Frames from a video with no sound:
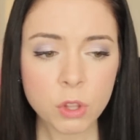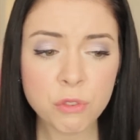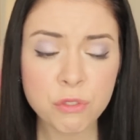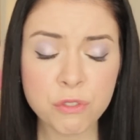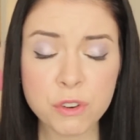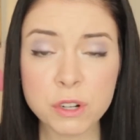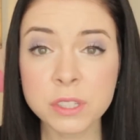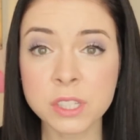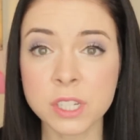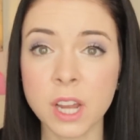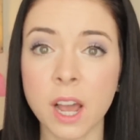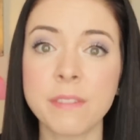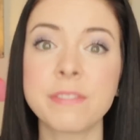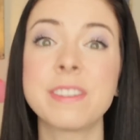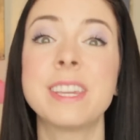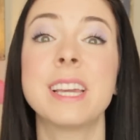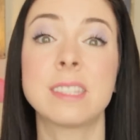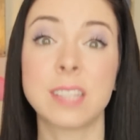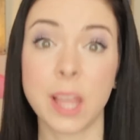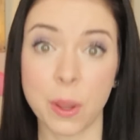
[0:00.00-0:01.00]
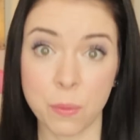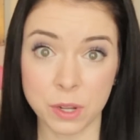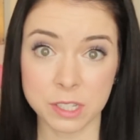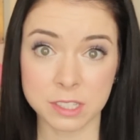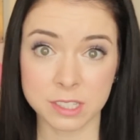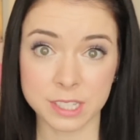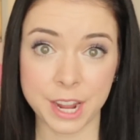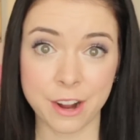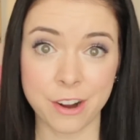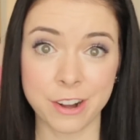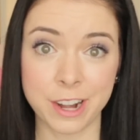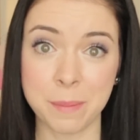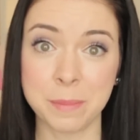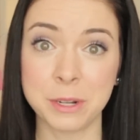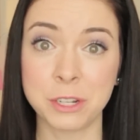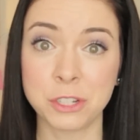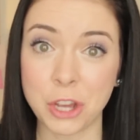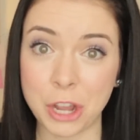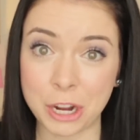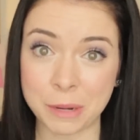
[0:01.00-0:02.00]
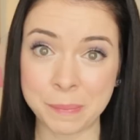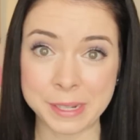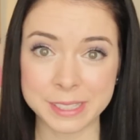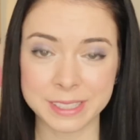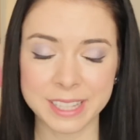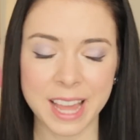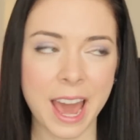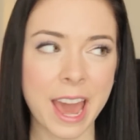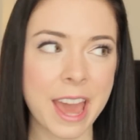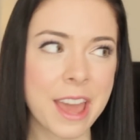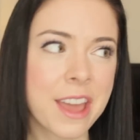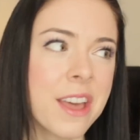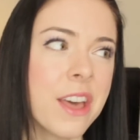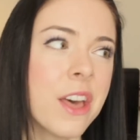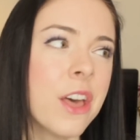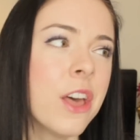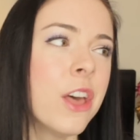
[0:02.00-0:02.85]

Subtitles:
first off, yes, I was scared. I'm going to talk about that.